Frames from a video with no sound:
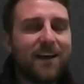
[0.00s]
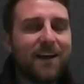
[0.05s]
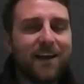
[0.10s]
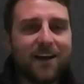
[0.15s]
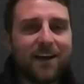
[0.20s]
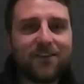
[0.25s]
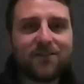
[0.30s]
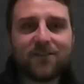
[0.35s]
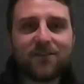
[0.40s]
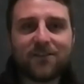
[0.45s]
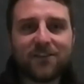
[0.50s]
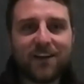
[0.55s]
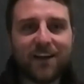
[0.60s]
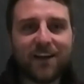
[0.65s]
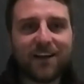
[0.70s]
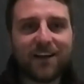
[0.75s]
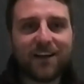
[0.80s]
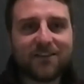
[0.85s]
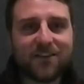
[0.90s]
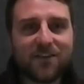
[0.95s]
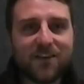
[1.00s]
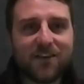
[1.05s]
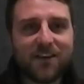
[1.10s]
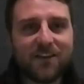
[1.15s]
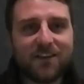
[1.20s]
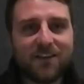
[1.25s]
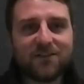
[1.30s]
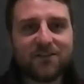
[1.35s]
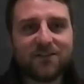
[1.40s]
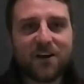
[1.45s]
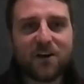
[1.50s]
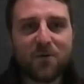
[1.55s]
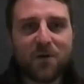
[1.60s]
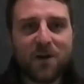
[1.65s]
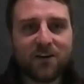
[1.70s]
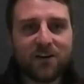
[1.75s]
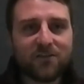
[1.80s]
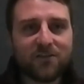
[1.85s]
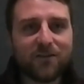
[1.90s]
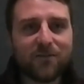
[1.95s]
interesting. So the
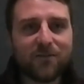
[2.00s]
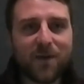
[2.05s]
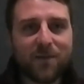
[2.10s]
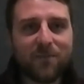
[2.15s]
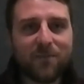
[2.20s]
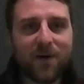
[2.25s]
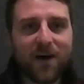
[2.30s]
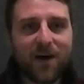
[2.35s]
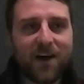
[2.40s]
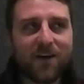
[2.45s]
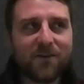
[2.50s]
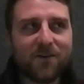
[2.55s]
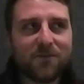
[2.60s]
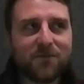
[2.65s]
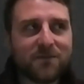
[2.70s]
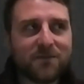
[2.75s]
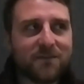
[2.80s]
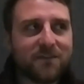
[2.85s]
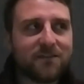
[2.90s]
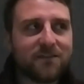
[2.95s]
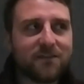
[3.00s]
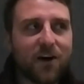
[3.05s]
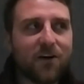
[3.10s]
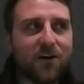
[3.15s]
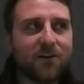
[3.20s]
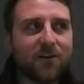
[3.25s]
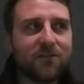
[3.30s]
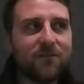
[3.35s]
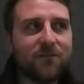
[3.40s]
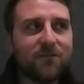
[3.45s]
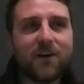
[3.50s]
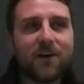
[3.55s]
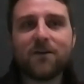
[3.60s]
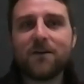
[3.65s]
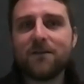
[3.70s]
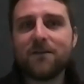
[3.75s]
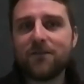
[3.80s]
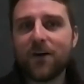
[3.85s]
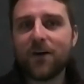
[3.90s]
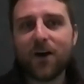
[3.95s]
generation of Membio starts
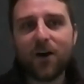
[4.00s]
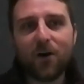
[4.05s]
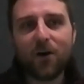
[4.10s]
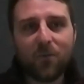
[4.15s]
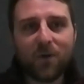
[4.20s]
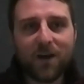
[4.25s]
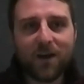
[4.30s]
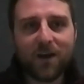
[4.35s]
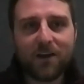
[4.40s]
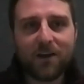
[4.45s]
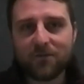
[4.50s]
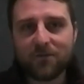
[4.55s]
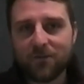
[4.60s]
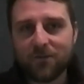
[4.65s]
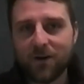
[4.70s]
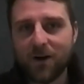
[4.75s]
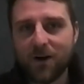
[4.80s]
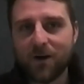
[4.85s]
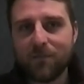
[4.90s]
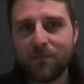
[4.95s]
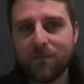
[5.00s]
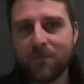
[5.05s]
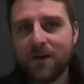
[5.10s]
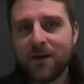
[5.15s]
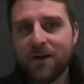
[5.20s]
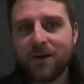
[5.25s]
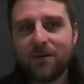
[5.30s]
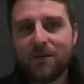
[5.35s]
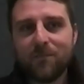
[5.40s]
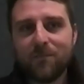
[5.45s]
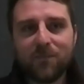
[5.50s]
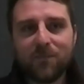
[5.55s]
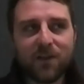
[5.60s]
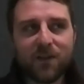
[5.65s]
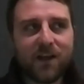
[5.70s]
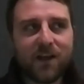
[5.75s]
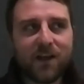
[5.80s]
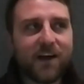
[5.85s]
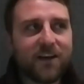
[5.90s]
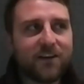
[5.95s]
very far away from
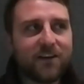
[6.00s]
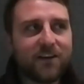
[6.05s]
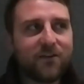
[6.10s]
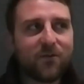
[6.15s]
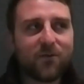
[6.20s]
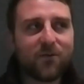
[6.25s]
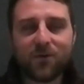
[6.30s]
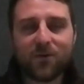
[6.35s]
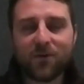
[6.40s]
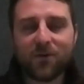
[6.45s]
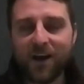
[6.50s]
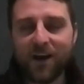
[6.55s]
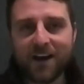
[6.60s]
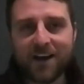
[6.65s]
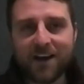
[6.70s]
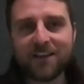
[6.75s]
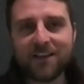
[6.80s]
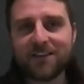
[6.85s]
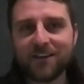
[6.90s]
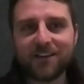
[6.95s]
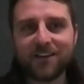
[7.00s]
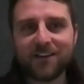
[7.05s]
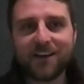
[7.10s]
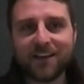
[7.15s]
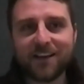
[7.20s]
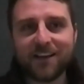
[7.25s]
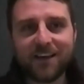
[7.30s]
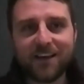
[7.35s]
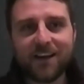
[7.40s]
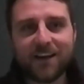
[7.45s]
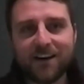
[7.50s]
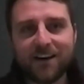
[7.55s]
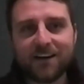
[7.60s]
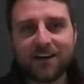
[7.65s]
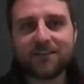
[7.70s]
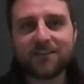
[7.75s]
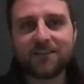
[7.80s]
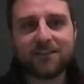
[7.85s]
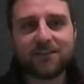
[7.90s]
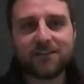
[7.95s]
blood or anything like that. It
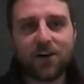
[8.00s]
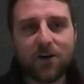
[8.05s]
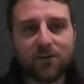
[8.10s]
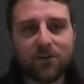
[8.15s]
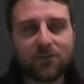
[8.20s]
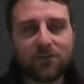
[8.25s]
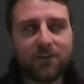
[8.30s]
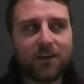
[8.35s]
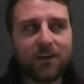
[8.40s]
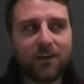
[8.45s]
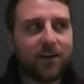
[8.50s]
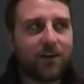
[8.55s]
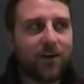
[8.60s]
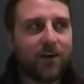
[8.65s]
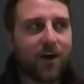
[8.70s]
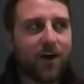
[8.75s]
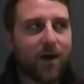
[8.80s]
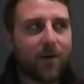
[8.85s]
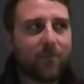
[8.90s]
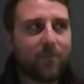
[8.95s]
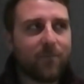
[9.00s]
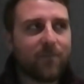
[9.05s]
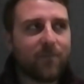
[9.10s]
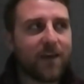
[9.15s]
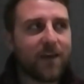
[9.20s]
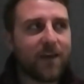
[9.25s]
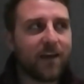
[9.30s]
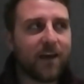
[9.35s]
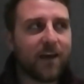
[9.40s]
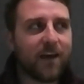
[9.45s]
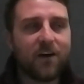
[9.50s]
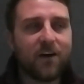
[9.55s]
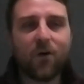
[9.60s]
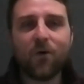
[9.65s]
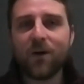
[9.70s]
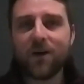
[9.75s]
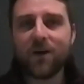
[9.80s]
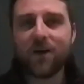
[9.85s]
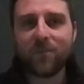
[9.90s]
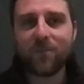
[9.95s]
actually starts in an oil